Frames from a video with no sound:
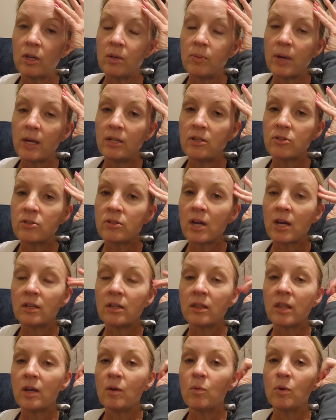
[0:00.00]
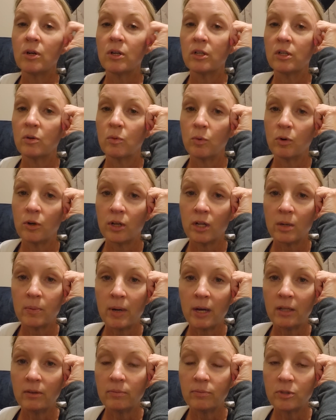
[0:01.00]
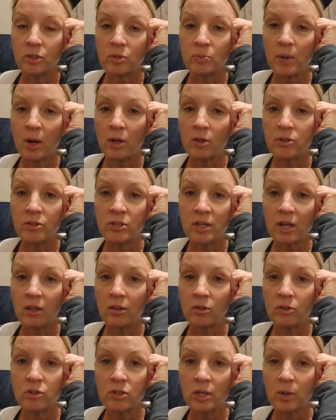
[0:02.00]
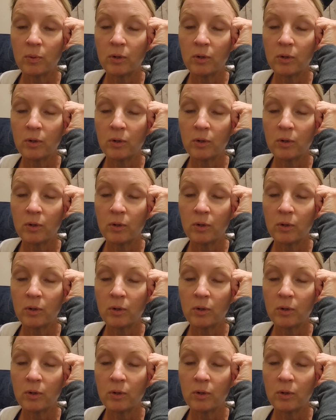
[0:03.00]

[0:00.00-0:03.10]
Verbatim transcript: eBay decided they weren't going to worry about small sellers.